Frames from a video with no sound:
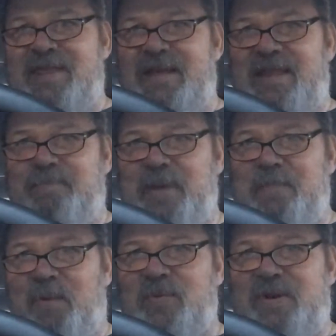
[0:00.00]
think that
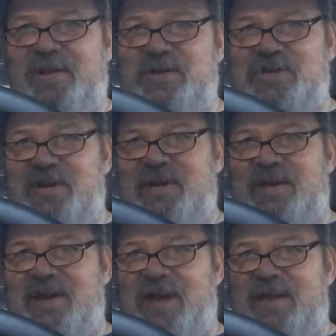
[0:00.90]
people really
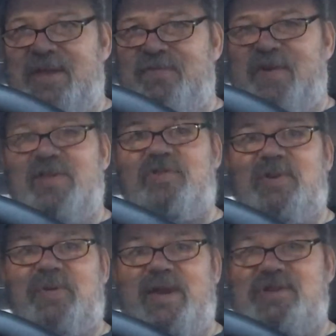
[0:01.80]
should give
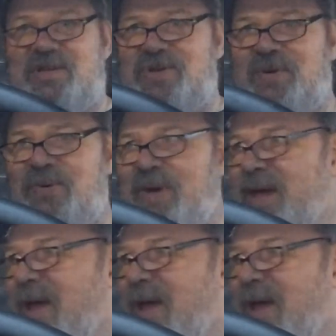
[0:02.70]
consideration to.